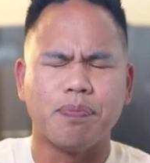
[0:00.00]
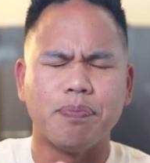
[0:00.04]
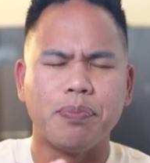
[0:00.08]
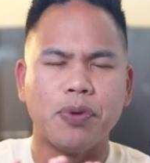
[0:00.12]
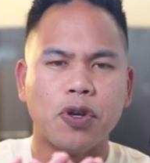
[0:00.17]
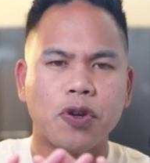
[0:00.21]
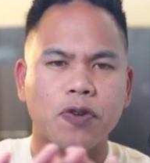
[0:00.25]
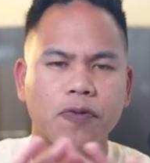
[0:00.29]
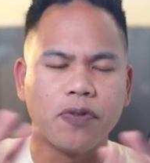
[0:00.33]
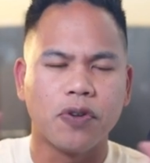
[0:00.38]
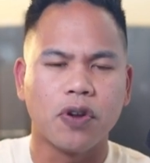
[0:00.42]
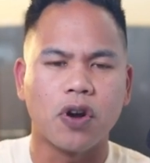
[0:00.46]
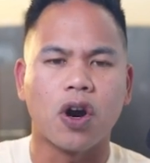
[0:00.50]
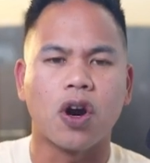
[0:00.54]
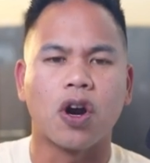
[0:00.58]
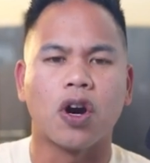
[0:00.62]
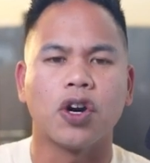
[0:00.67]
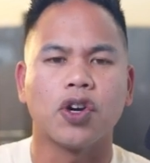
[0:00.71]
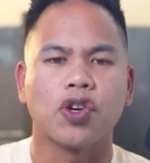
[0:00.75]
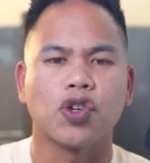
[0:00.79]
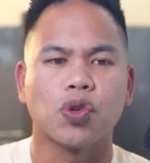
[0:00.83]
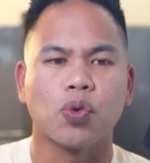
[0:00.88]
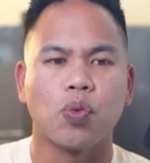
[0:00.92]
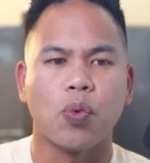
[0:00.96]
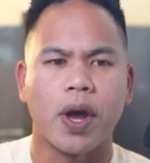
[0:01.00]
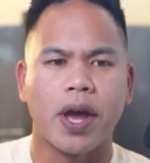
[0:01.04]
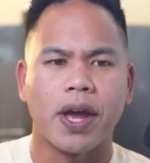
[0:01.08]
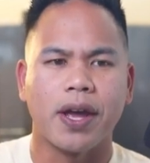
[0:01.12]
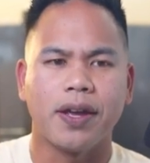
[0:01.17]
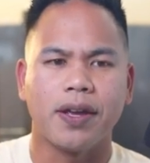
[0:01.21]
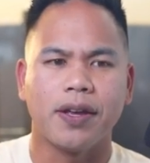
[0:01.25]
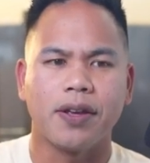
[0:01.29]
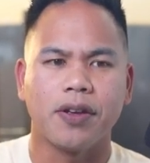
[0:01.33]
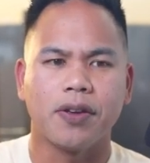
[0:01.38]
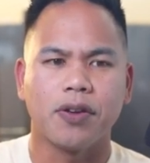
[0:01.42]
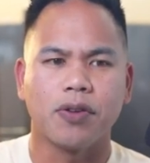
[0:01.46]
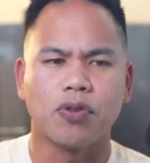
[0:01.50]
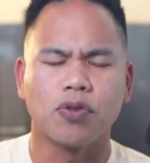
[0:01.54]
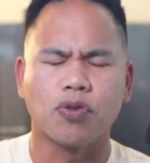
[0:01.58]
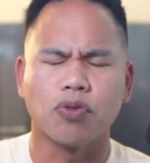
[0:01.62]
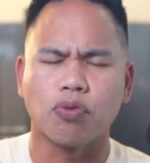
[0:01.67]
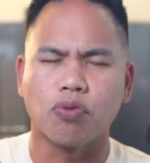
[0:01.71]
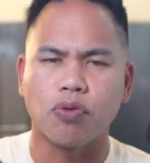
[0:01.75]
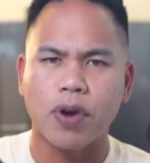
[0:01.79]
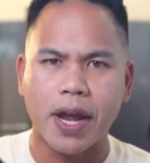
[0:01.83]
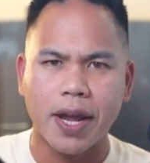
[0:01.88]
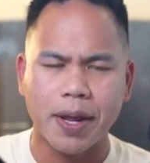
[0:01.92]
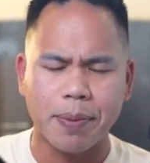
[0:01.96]
beautiful archway.
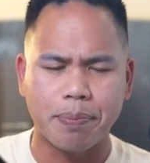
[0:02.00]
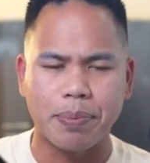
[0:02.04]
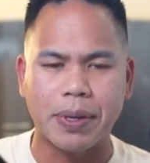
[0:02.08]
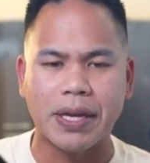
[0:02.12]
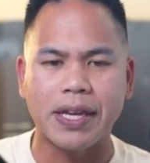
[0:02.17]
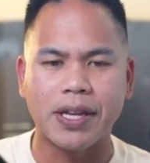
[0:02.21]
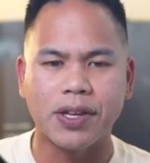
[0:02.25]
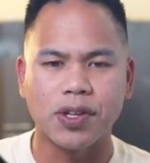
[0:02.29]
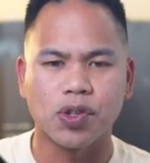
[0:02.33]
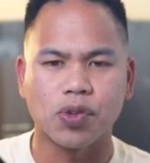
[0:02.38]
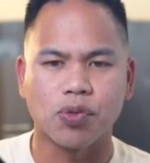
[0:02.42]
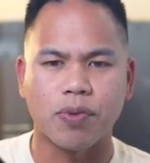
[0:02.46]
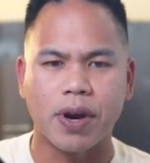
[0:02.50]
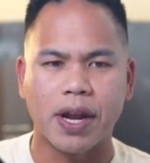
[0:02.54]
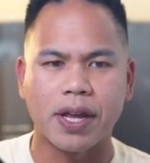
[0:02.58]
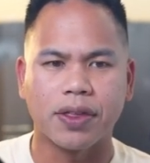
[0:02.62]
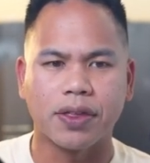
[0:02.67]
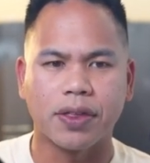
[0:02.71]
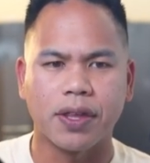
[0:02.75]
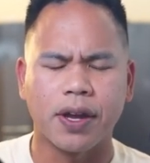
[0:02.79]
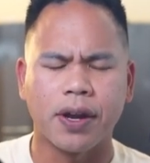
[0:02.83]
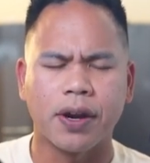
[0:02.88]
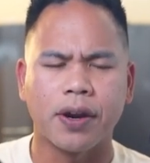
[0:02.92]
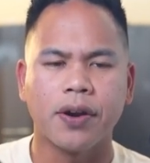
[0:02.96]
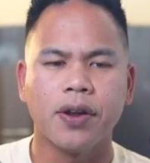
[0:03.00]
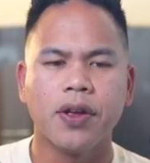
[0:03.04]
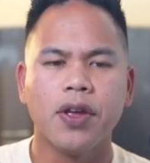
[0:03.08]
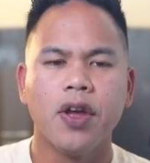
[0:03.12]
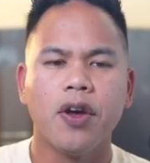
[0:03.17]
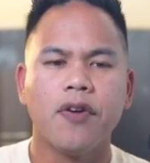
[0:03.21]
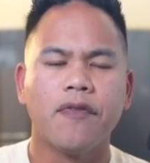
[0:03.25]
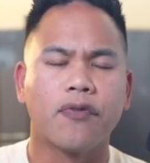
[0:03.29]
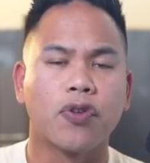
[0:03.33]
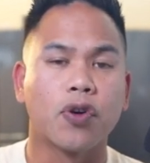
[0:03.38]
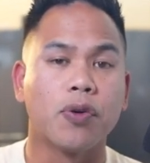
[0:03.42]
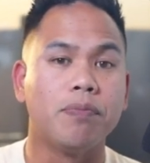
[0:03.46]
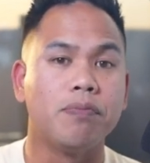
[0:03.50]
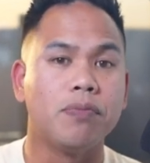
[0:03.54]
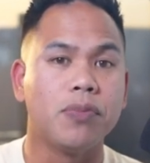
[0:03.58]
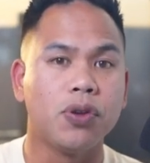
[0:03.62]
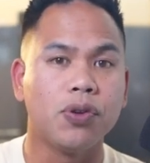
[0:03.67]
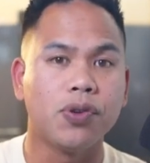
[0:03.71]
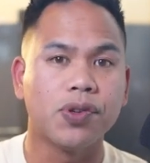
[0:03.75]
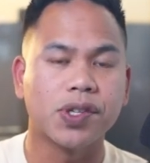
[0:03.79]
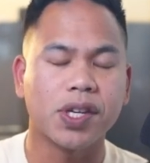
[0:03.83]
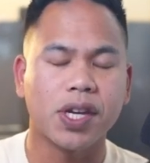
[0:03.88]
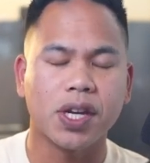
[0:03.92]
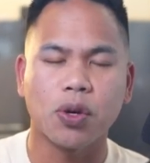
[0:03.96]
Great piece right there. For
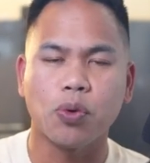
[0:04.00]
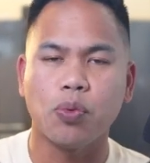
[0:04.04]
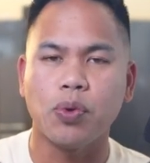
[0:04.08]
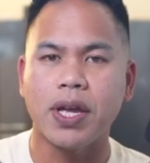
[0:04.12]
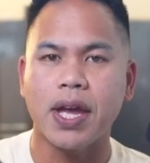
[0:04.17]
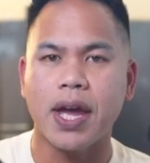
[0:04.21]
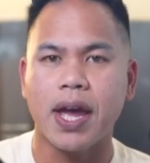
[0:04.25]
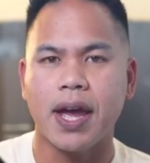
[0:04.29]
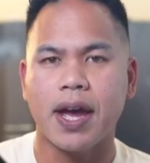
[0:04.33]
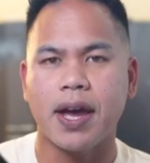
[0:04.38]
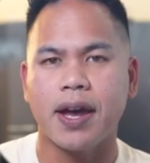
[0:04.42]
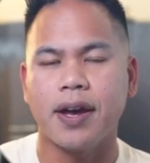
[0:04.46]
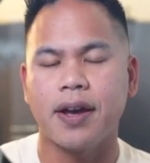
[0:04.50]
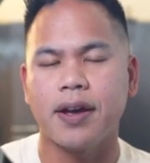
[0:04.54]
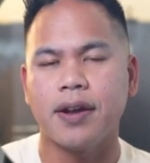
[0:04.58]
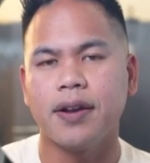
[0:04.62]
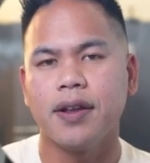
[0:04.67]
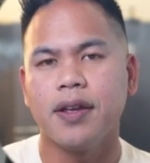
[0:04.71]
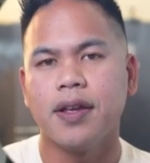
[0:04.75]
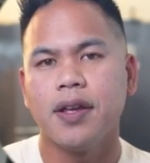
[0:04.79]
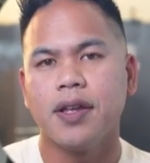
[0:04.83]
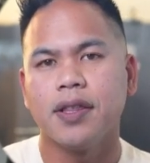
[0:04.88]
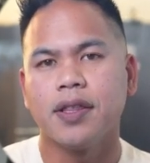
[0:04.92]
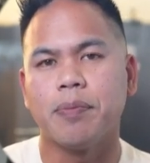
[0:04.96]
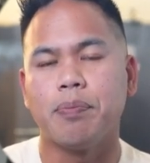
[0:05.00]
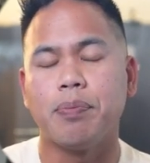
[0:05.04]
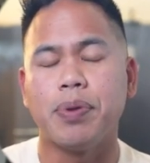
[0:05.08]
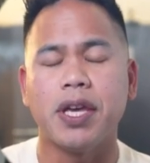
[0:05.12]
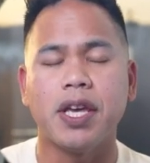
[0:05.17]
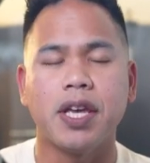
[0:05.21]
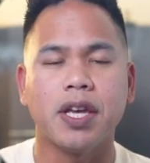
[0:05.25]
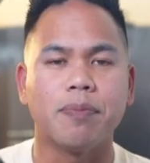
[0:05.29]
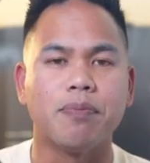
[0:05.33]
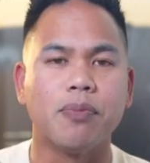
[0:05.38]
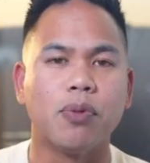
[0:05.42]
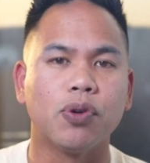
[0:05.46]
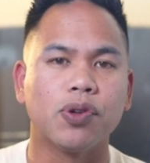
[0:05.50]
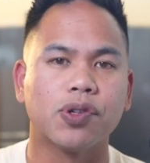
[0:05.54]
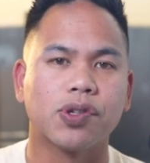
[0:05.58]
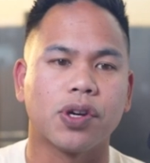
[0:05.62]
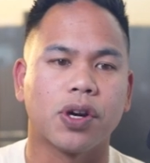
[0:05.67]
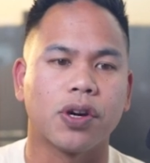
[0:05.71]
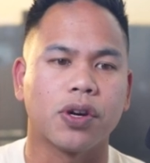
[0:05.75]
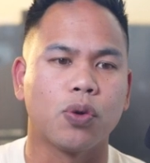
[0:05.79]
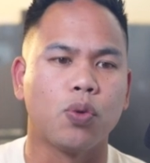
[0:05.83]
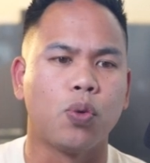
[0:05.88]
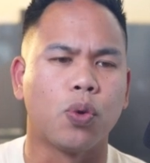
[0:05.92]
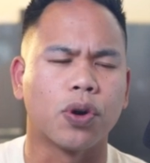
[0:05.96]
music, we had the Pink
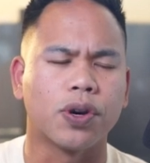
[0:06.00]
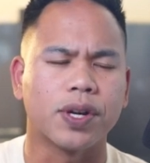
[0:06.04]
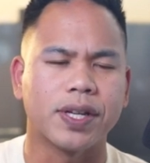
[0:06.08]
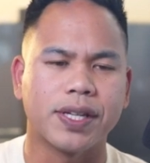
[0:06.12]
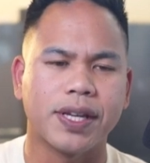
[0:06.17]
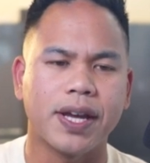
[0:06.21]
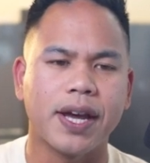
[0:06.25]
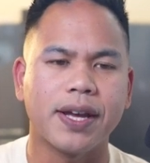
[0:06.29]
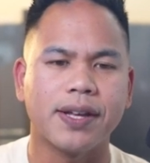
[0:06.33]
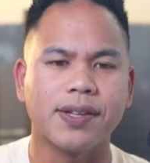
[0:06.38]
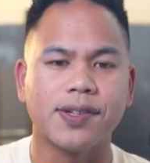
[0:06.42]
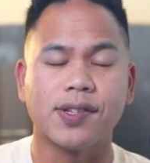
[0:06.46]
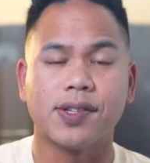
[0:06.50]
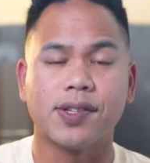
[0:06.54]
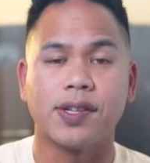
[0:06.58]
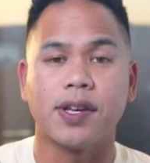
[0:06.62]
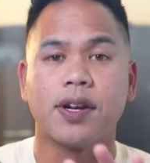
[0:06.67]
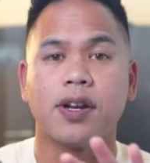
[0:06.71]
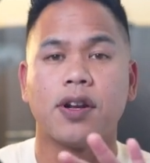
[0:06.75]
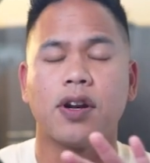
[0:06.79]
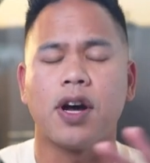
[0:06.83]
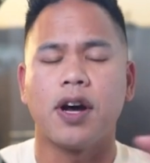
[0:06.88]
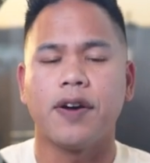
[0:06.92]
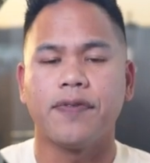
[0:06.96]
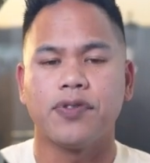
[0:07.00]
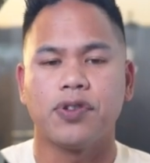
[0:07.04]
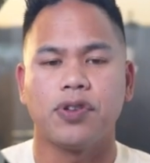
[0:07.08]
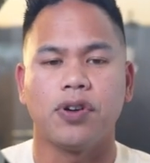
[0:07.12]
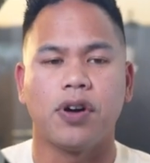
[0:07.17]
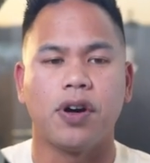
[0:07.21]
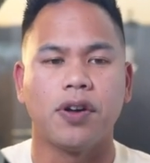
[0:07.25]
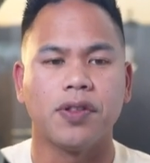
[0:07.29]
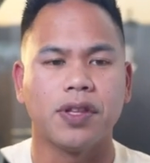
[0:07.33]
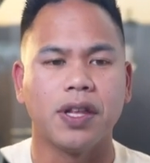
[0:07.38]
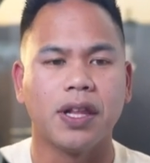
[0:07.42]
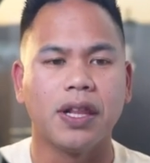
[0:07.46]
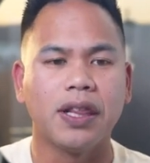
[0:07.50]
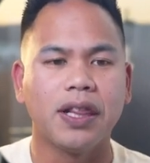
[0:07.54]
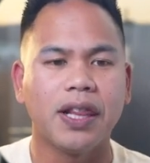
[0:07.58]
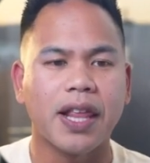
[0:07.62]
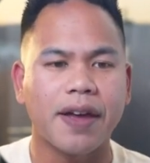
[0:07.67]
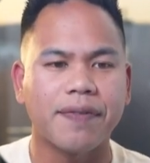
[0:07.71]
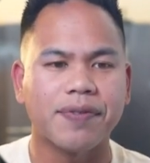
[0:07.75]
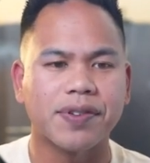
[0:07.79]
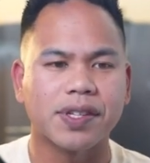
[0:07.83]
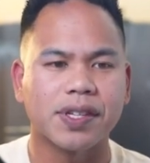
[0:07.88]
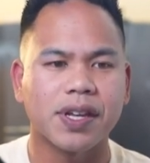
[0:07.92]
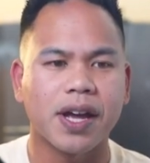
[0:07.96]
Mozart Quartet set it off on the
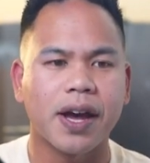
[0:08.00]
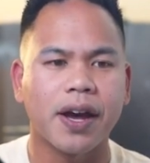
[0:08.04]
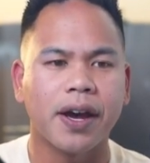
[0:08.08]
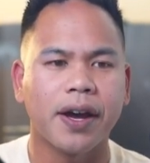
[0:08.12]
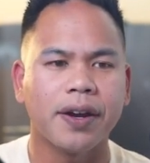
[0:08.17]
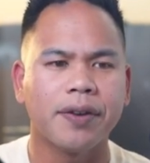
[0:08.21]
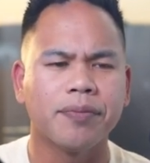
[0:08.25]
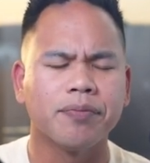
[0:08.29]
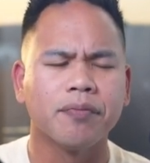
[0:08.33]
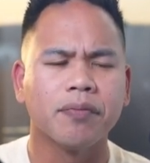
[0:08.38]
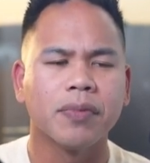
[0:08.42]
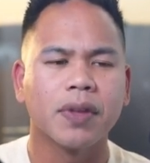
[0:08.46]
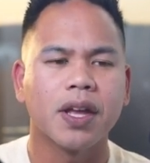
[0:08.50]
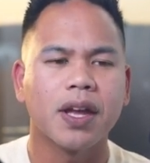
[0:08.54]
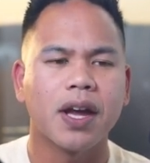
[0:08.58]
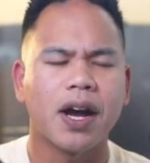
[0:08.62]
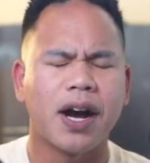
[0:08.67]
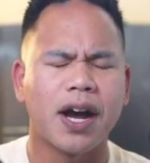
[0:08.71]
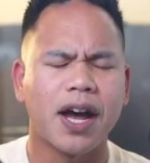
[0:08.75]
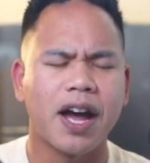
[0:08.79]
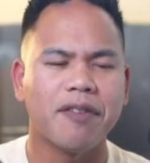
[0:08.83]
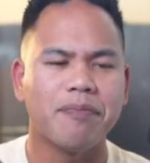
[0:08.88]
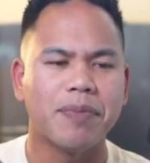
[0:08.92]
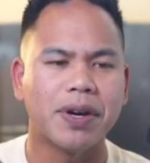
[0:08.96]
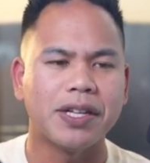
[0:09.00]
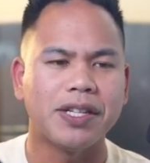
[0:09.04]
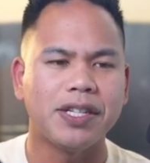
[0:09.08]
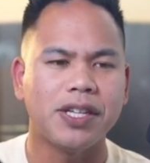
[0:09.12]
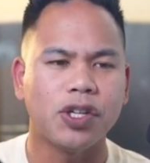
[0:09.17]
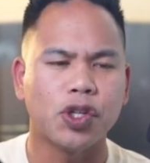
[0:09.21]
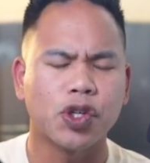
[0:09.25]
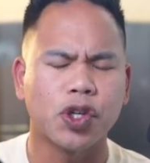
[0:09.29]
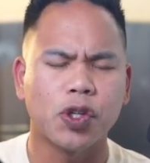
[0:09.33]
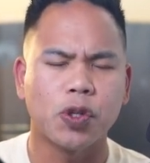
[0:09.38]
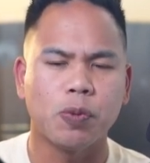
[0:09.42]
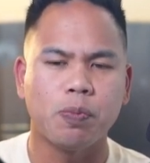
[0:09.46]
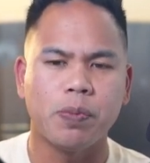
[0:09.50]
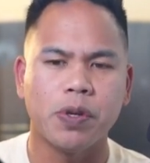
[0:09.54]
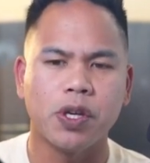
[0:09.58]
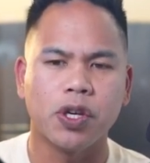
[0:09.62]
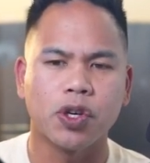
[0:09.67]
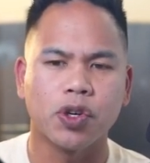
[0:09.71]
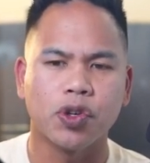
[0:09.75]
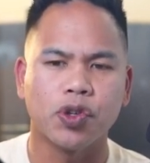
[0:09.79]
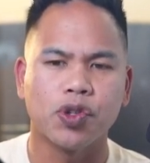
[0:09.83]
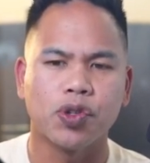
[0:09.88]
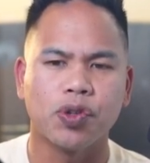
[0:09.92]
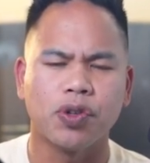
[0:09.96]
left side. I have my DJ
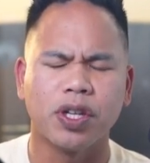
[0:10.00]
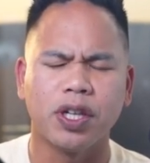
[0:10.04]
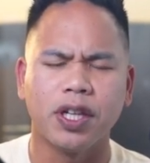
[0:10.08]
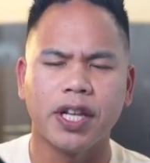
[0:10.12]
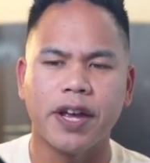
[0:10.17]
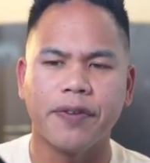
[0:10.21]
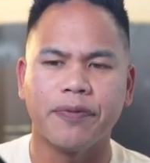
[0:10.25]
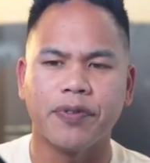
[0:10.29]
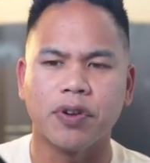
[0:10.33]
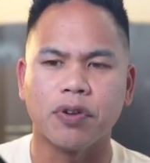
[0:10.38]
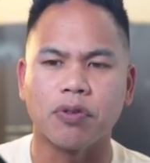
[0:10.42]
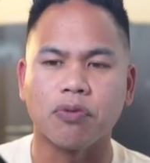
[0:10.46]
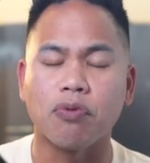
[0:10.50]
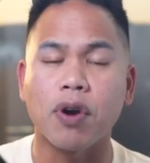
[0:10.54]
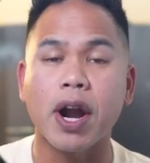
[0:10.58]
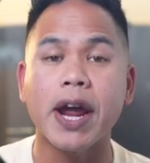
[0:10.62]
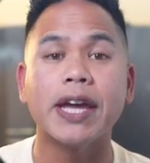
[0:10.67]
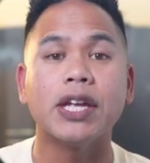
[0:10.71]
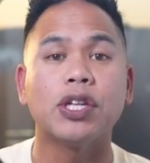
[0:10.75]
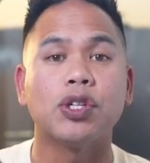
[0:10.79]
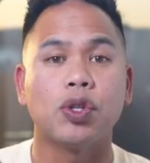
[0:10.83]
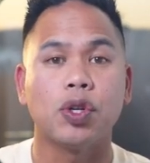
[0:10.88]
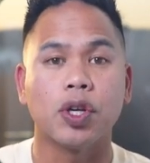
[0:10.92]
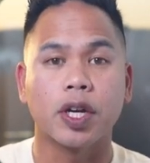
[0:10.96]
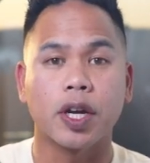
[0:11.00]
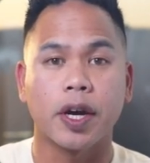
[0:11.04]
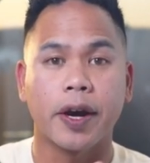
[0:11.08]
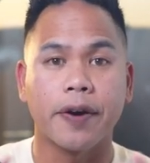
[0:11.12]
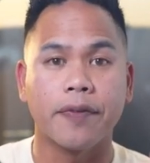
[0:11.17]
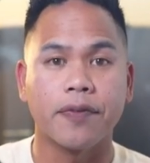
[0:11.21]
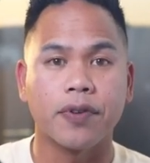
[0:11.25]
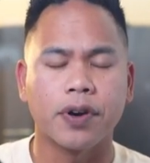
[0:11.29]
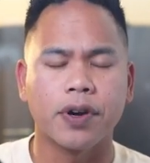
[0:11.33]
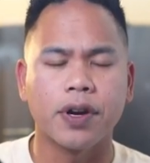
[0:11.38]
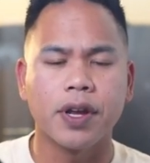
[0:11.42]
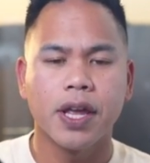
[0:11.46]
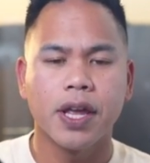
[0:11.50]
speakers to the left and right to cover